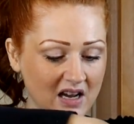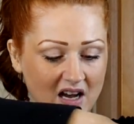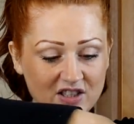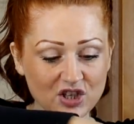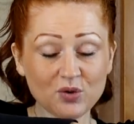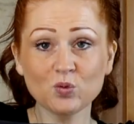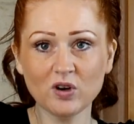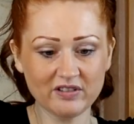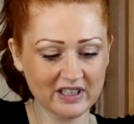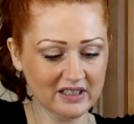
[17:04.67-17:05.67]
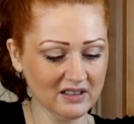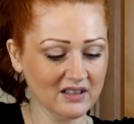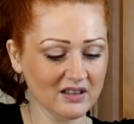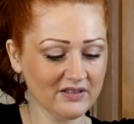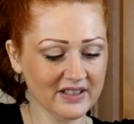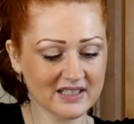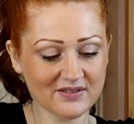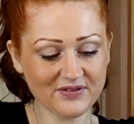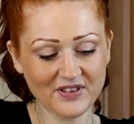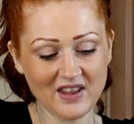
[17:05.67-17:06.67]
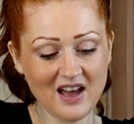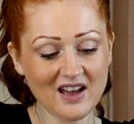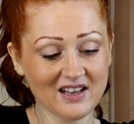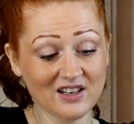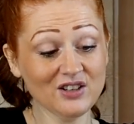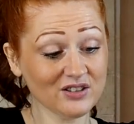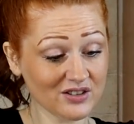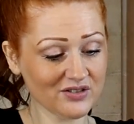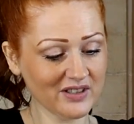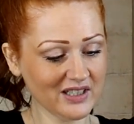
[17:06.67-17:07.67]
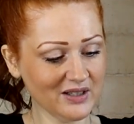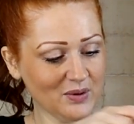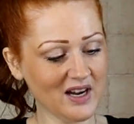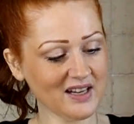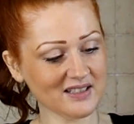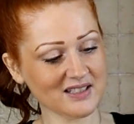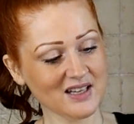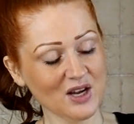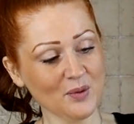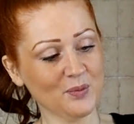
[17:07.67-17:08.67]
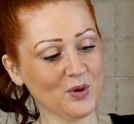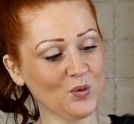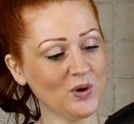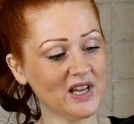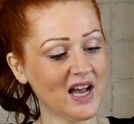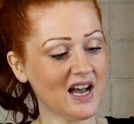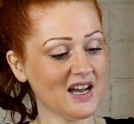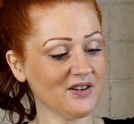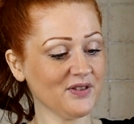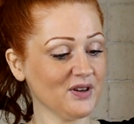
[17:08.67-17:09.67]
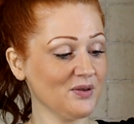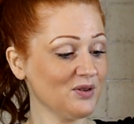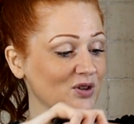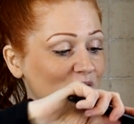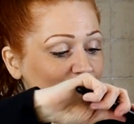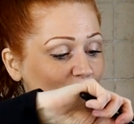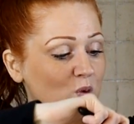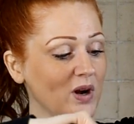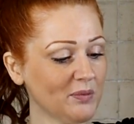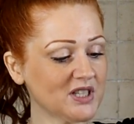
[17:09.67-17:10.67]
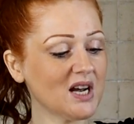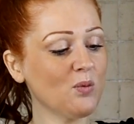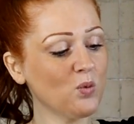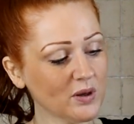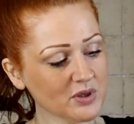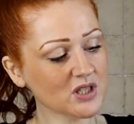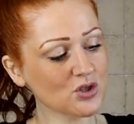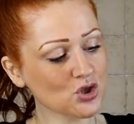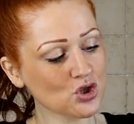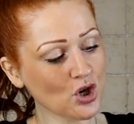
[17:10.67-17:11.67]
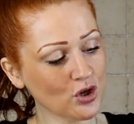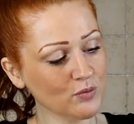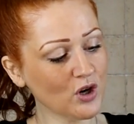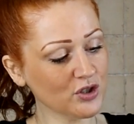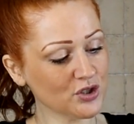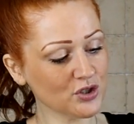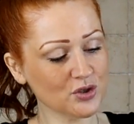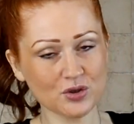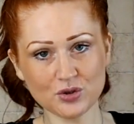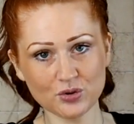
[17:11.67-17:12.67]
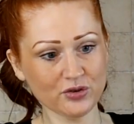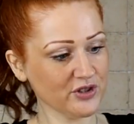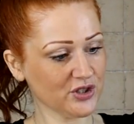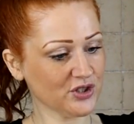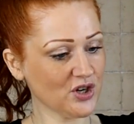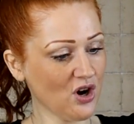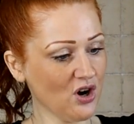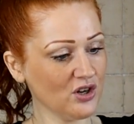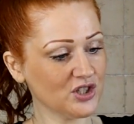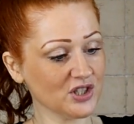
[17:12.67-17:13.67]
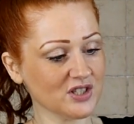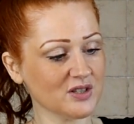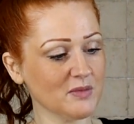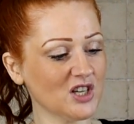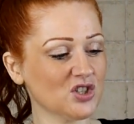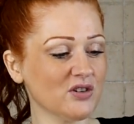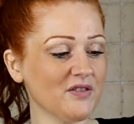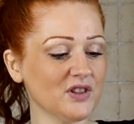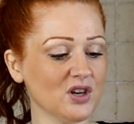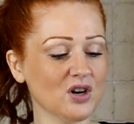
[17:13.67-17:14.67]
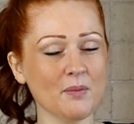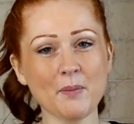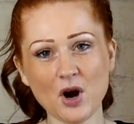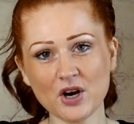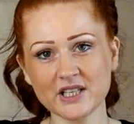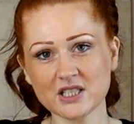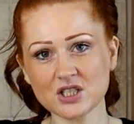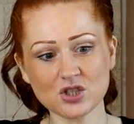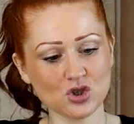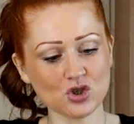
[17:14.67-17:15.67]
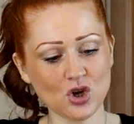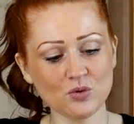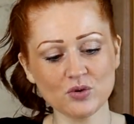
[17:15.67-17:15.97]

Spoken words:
and don't worry, the reason for that, it looks really wet, but we have whipped it so much, as you saw at the start, just to make sure everything combined so